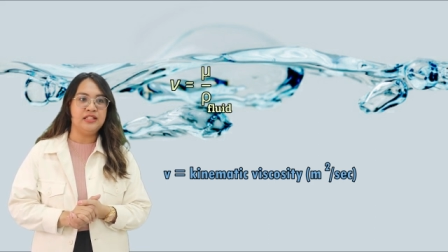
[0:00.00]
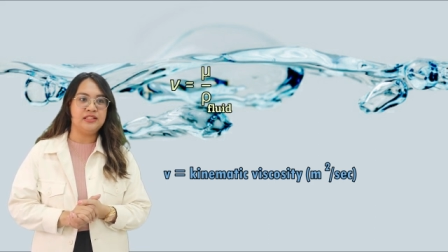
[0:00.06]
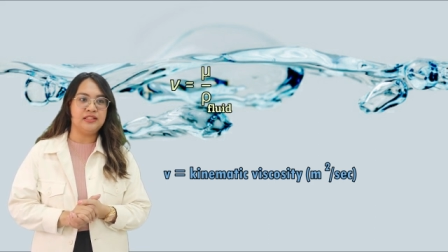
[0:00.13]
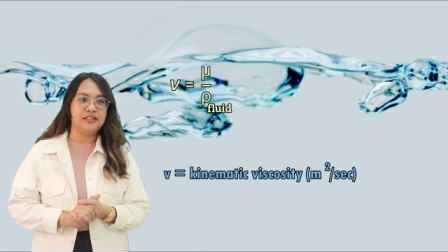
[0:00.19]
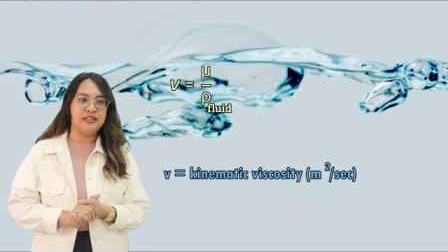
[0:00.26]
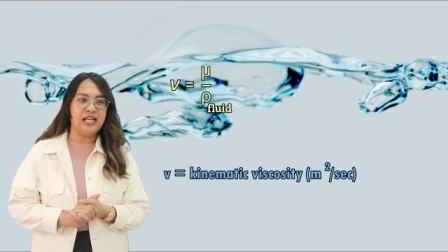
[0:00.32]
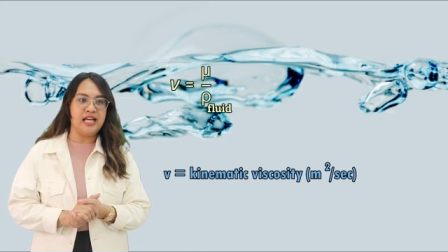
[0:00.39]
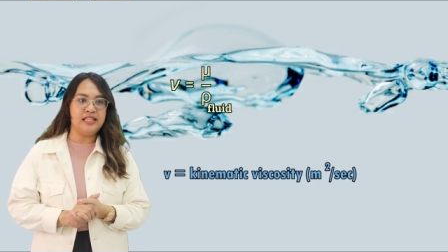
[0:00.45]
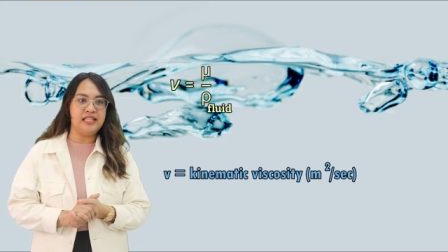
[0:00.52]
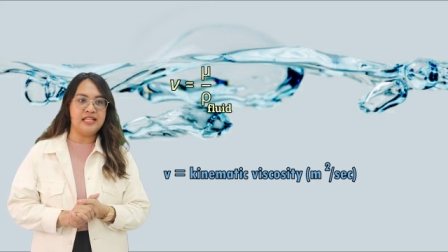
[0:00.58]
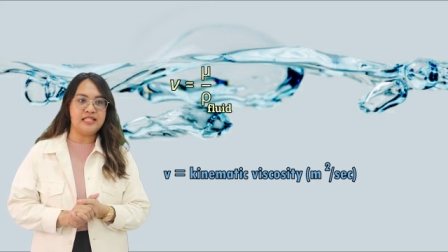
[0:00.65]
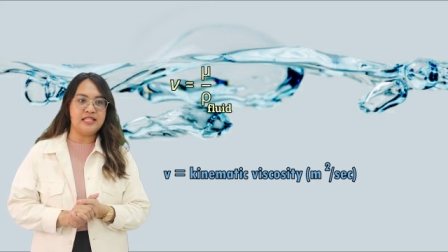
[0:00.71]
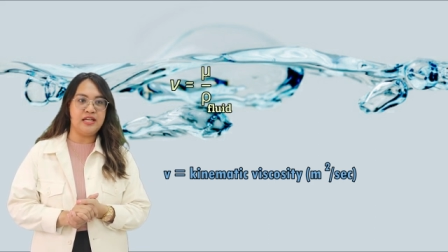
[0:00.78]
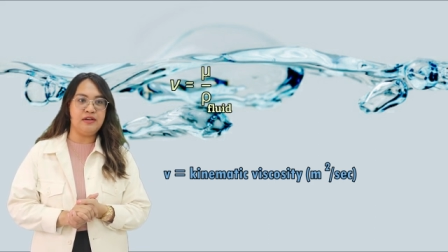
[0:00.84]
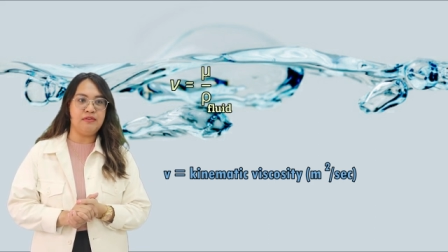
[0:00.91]
so
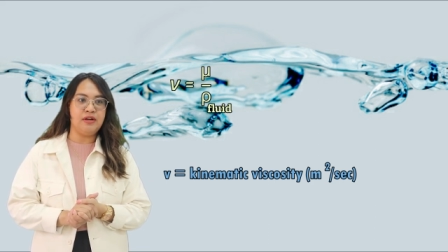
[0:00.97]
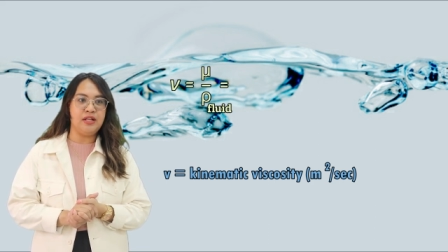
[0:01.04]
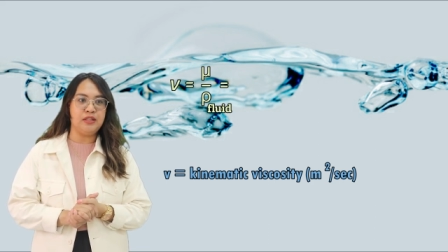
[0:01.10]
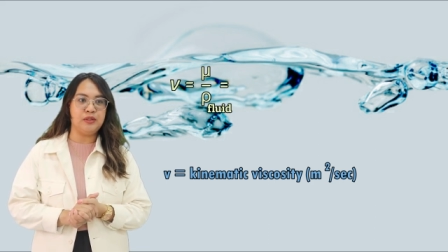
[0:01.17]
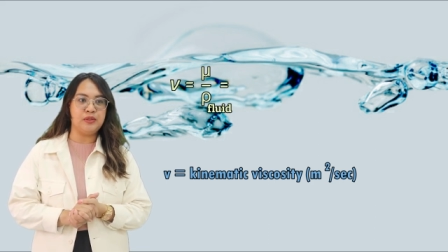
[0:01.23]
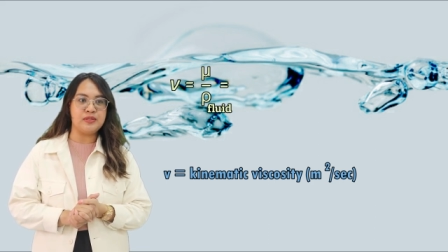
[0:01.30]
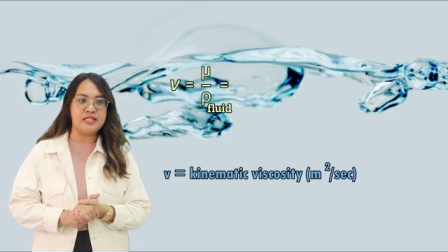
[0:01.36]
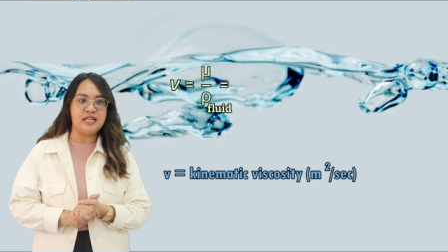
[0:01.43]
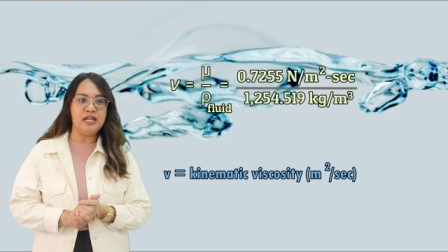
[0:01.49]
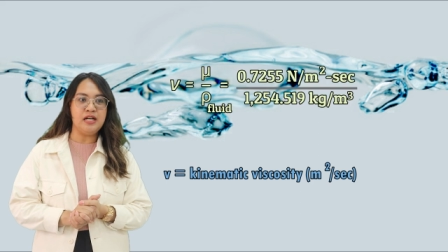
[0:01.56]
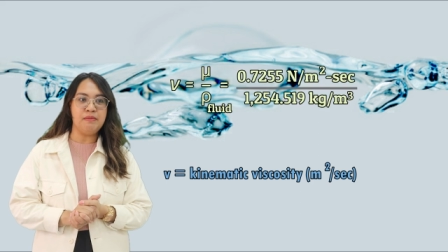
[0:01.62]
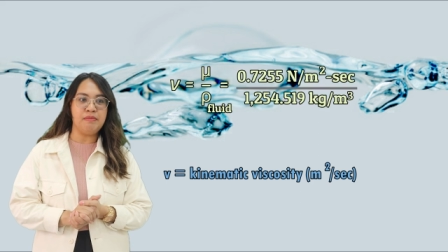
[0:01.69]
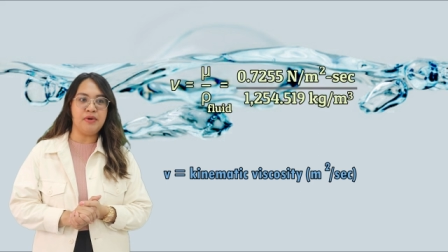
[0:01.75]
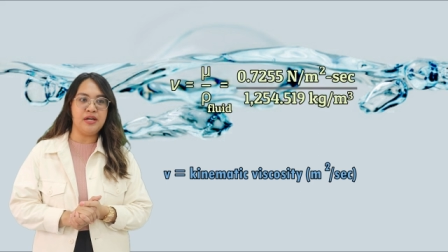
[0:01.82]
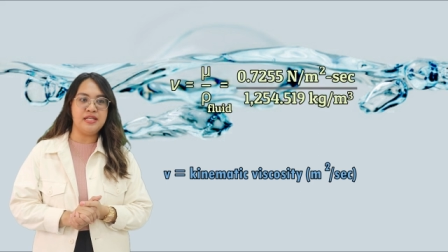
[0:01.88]
that is equal to
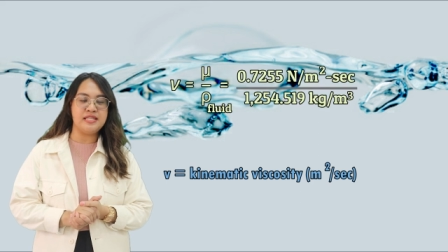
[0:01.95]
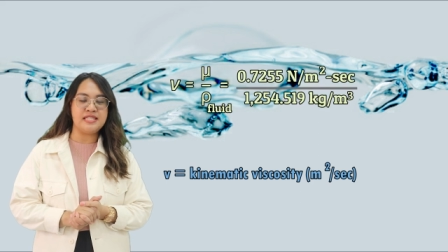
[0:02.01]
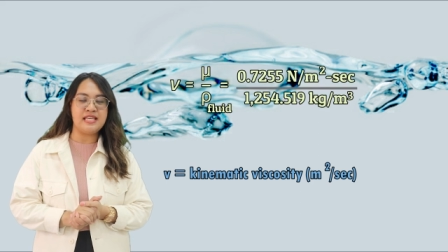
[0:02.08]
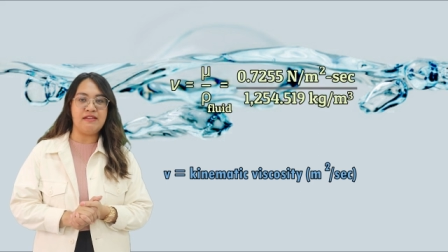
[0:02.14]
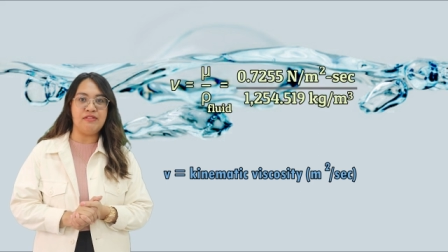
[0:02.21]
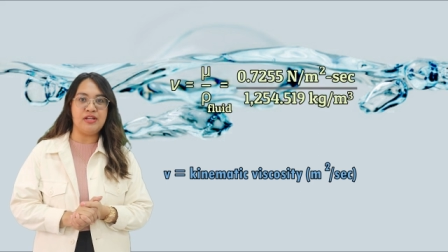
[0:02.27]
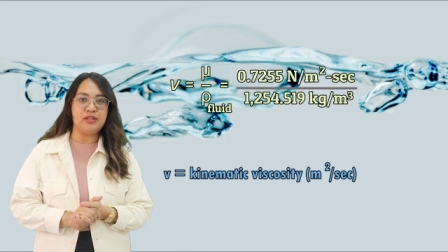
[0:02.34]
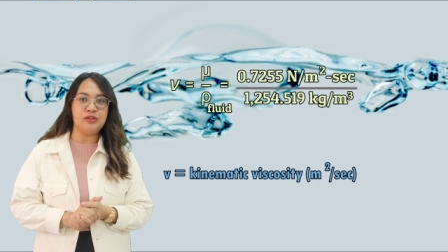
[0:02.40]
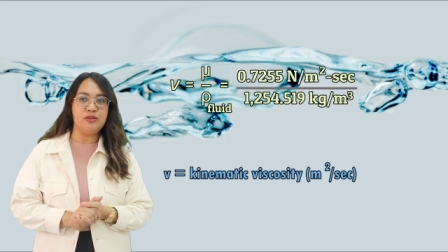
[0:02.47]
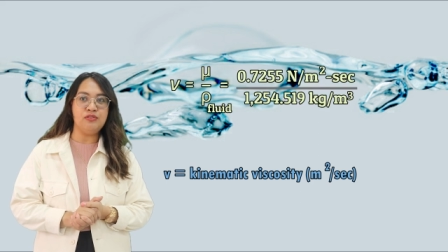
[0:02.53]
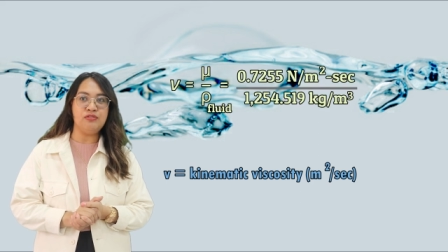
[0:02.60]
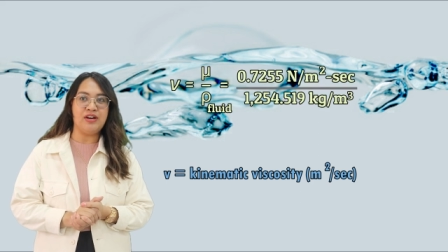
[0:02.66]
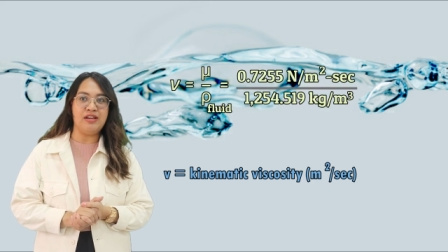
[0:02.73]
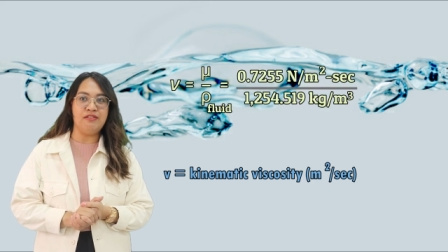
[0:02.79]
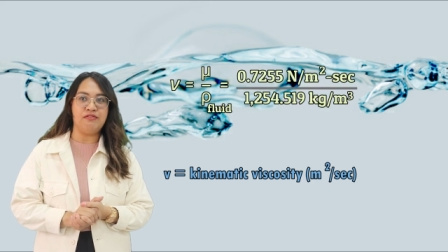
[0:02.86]

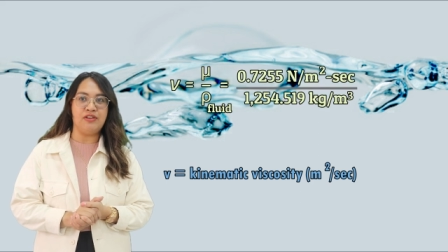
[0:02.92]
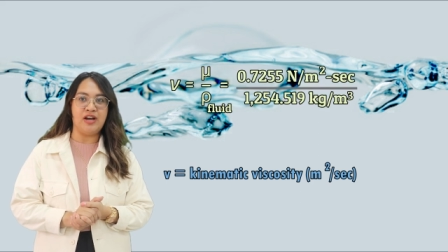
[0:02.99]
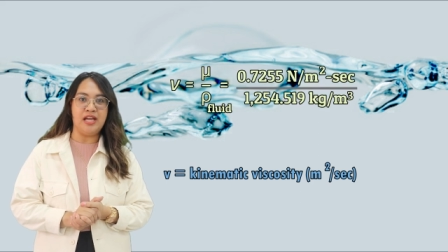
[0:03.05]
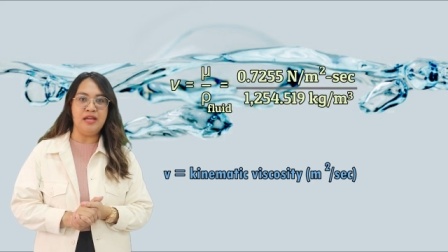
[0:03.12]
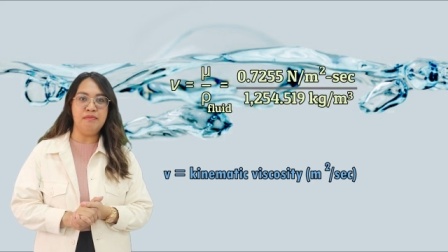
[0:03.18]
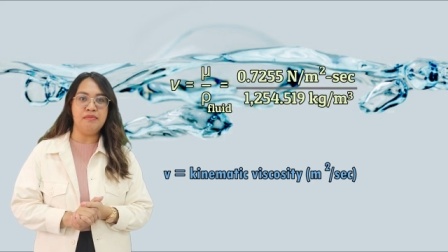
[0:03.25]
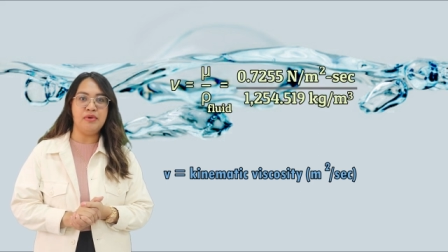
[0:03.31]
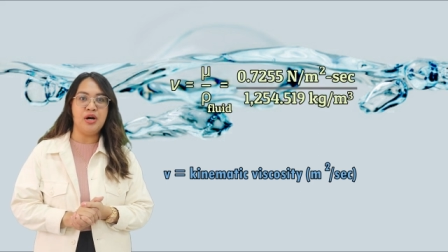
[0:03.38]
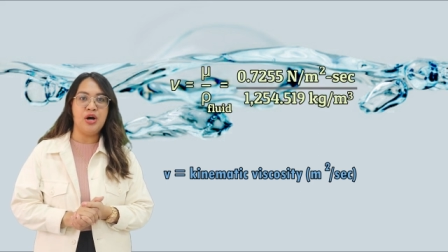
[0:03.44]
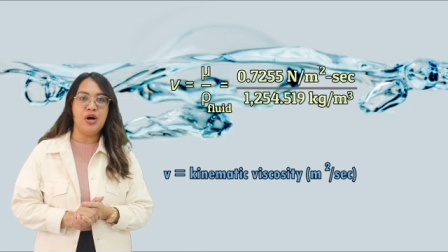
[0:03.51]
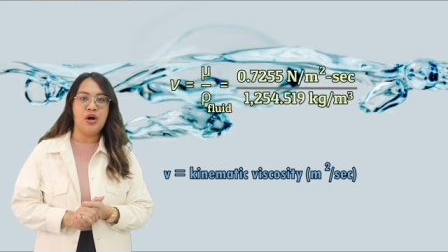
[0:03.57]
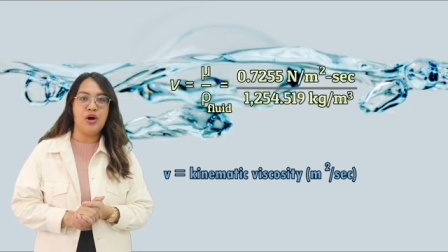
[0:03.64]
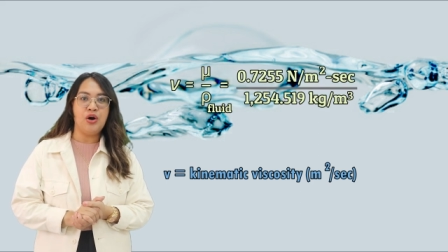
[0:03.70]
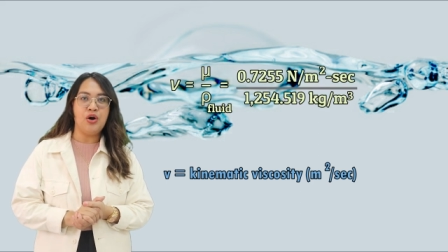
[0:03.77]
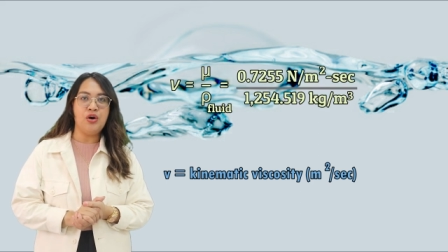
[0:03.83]

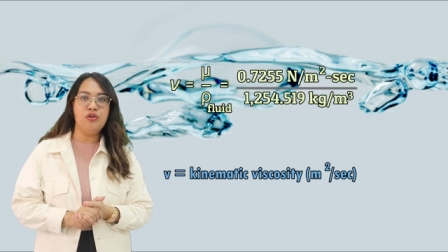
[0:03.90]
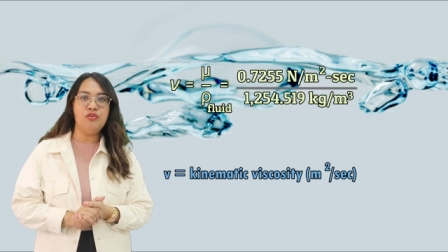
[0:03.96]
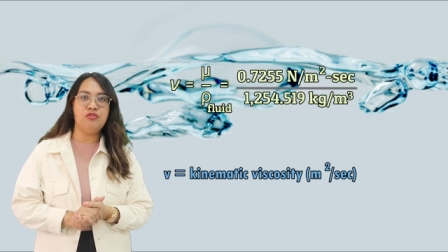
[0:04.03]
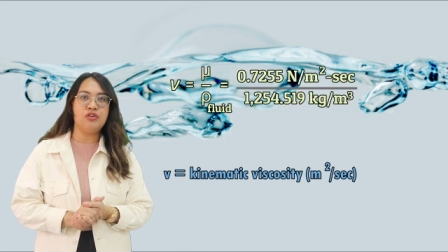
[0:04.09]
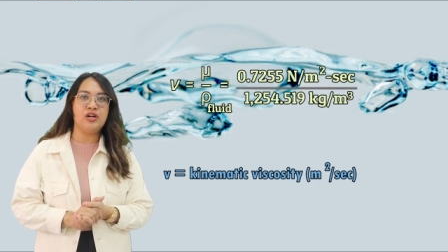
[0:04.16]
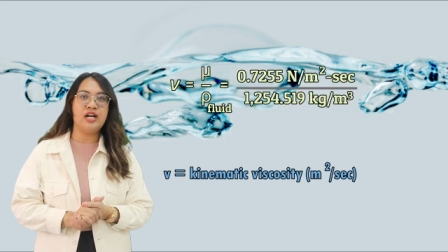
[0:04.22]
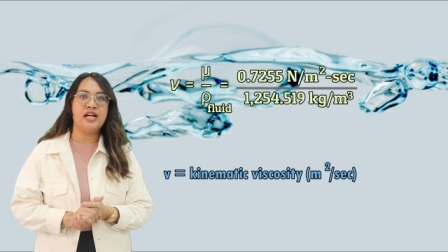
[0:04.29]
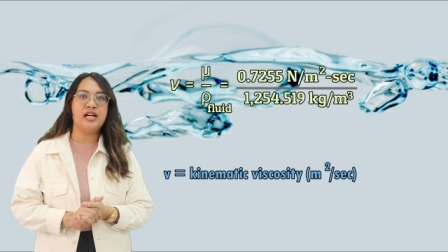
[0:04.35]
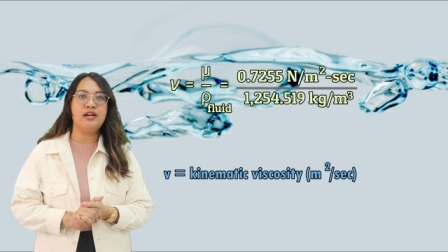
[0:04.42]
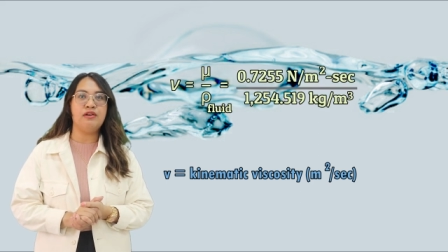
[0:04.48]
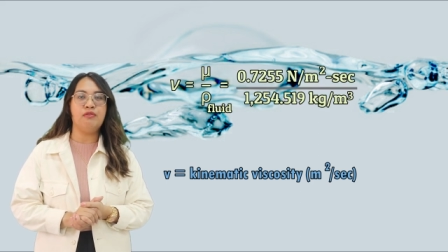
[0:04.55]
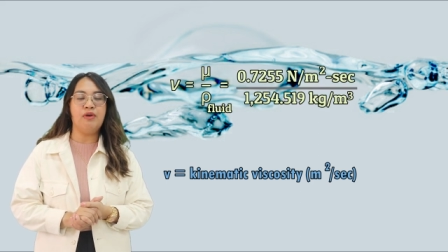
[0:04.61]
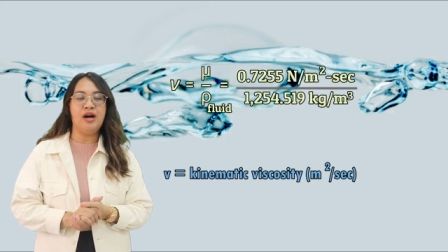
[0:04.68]
0.7255 over